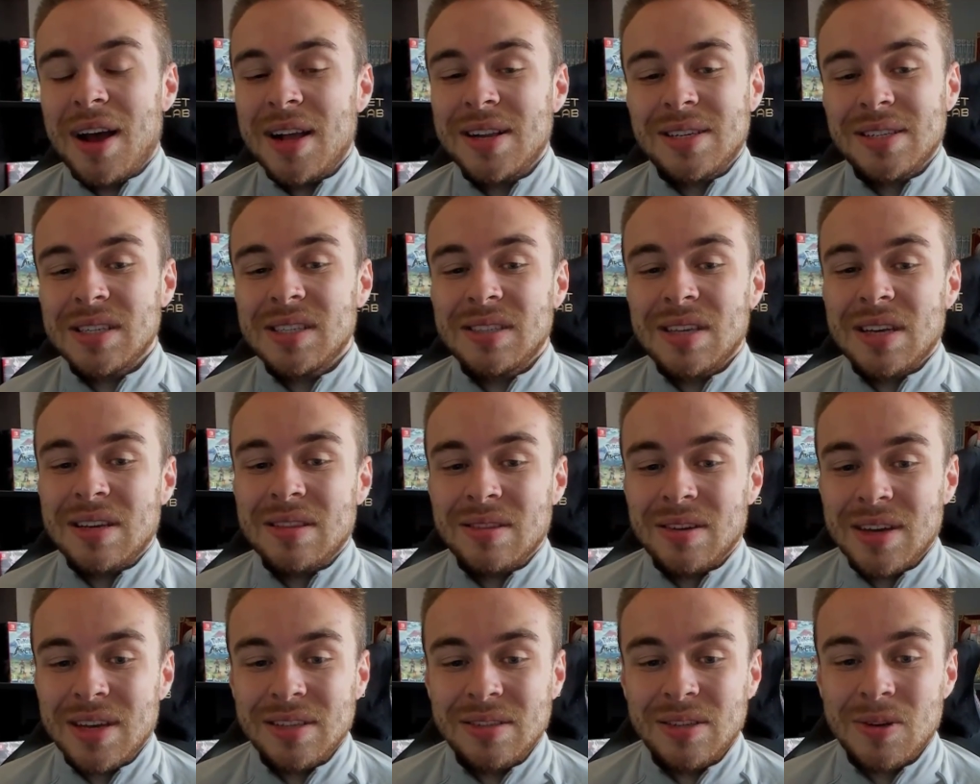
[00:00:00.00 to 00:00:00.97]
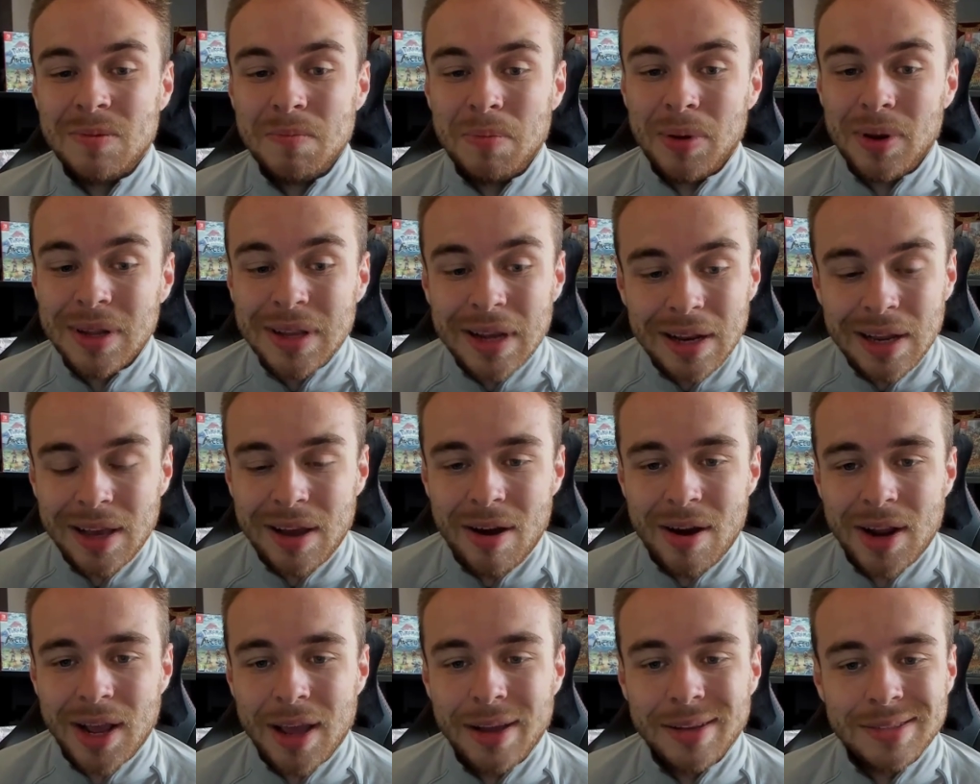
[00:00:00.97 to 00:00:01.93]
I just think that it's completely
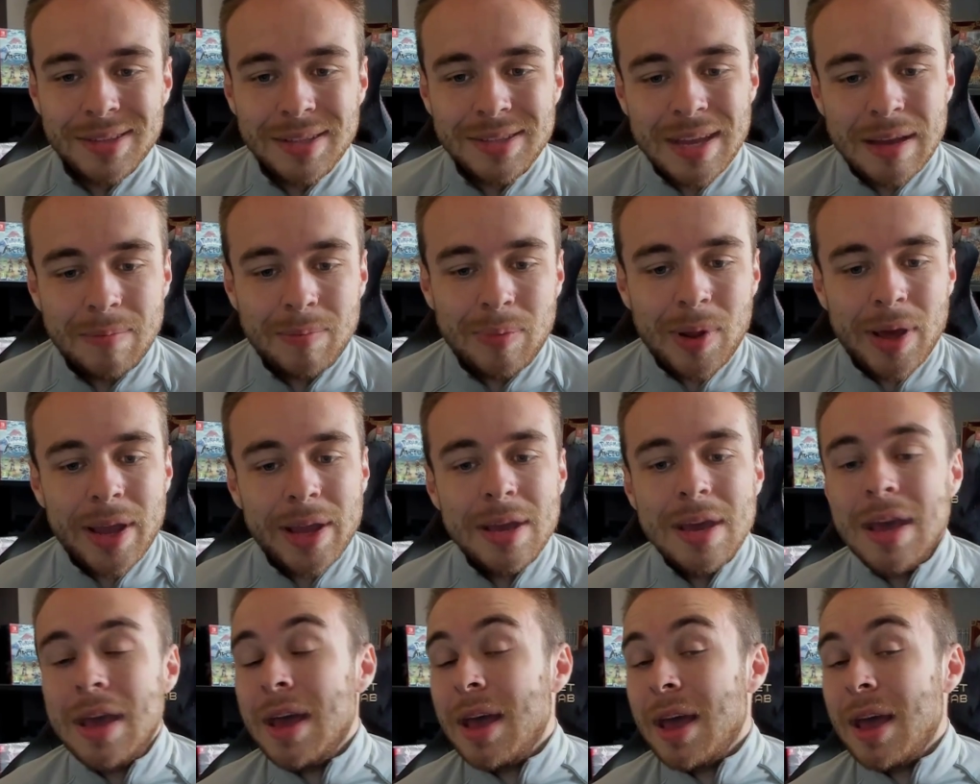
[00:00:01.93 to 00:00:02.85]
going against the template.